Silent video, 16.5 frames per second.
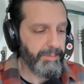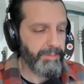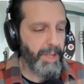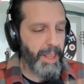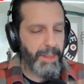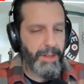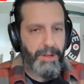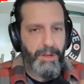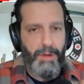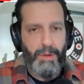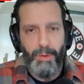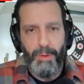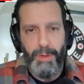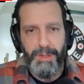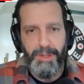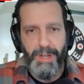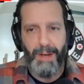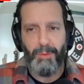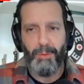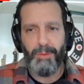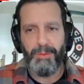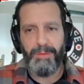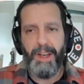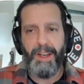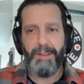the new Jack
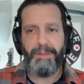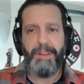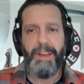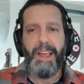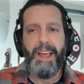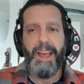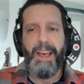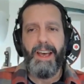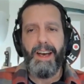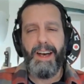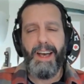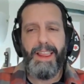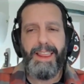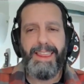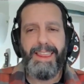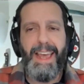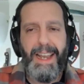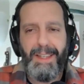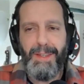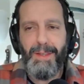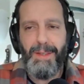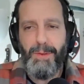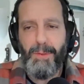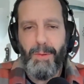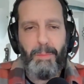Wolf knife. Uh, thank
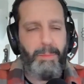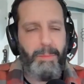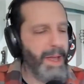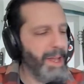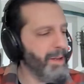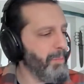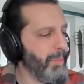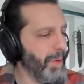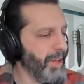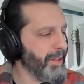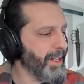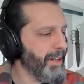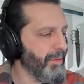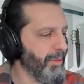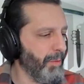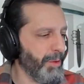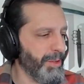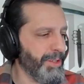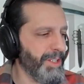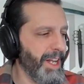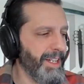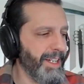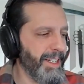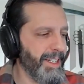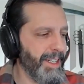you, Ben Belkin, for
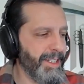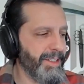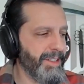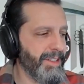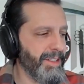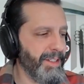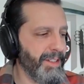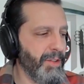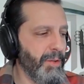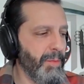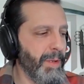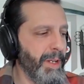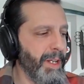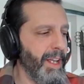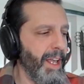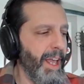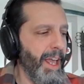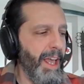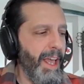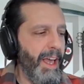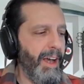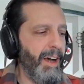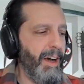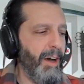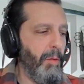sending this to me.
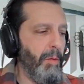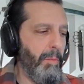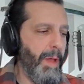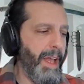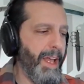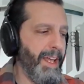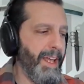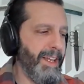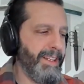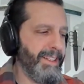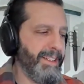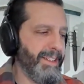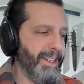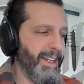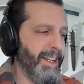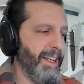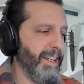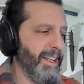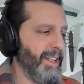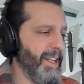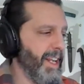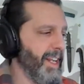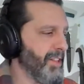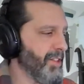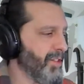Um, and uh,
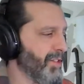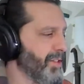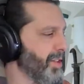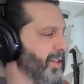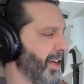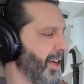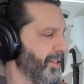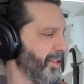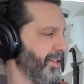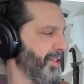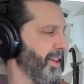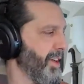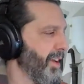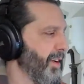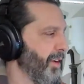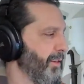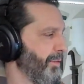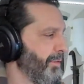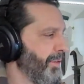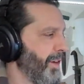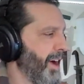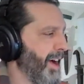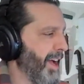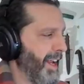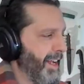in such
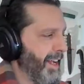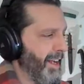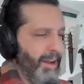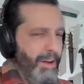fine,